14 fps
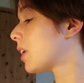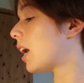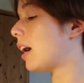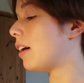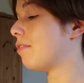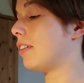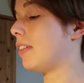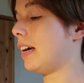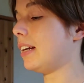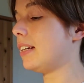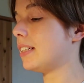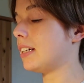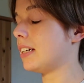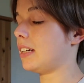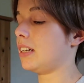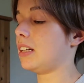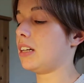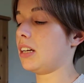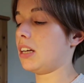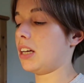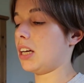after that
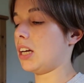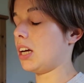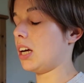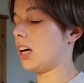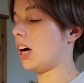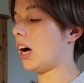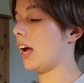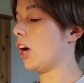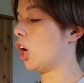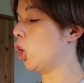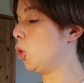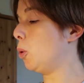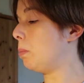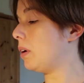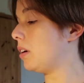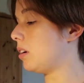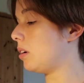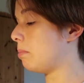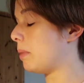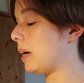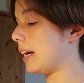I
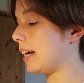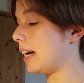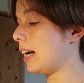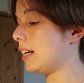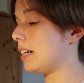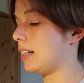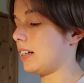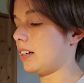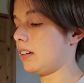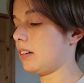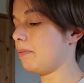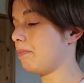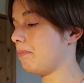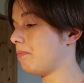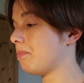open my calendar.